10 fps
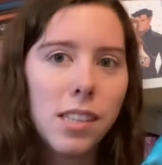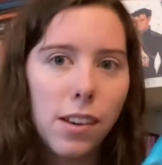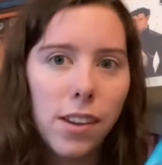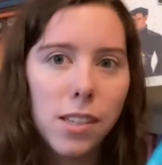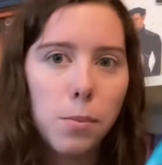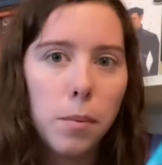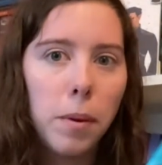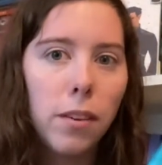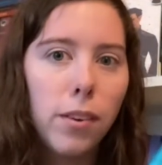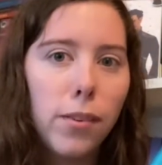series would
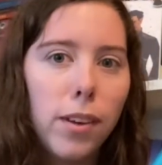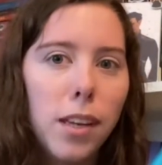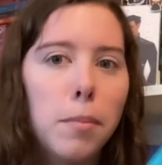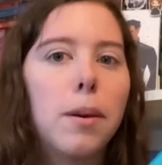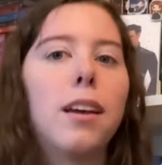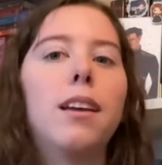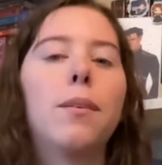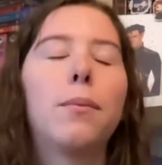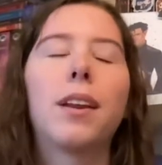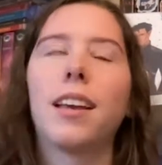be a reread, but
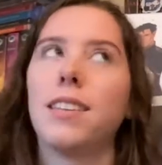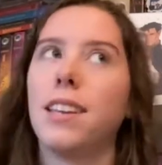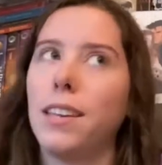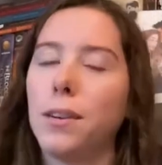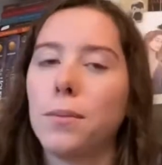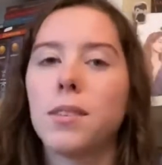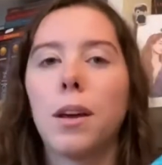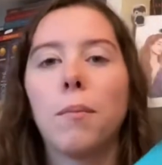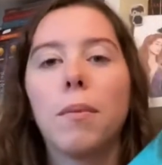when I continue, so.